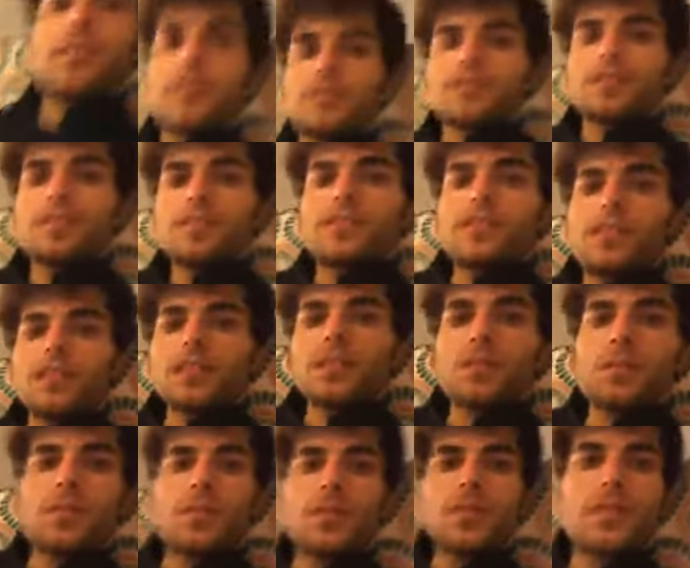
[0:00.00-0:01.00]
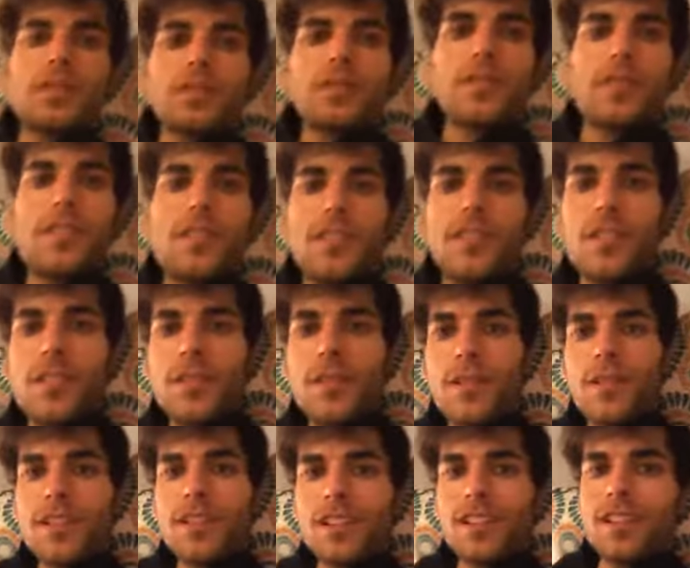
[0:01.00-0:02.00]
I feel like
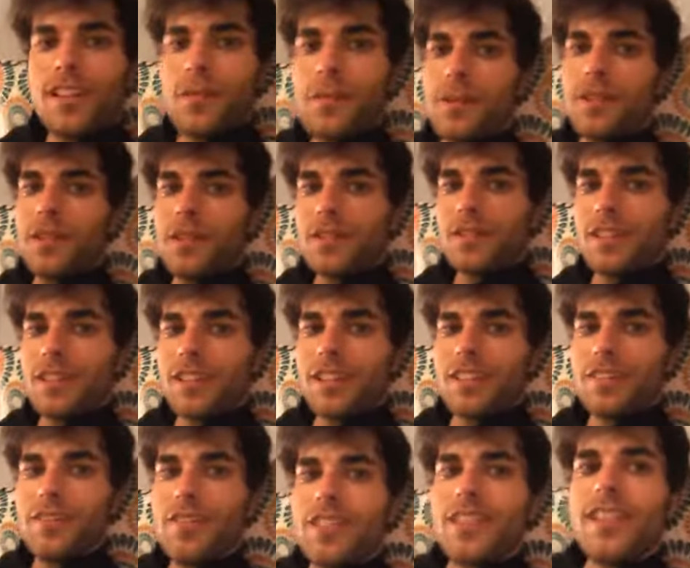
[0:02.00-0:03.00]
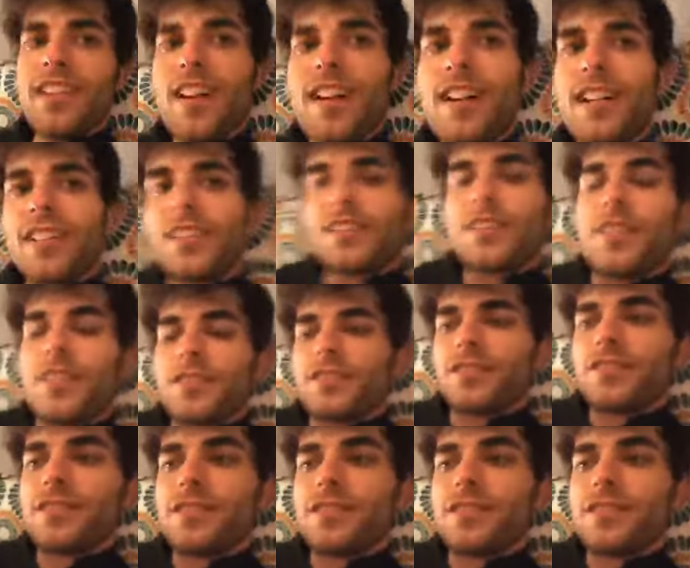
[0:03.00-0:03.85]
I've been doing like vlogs of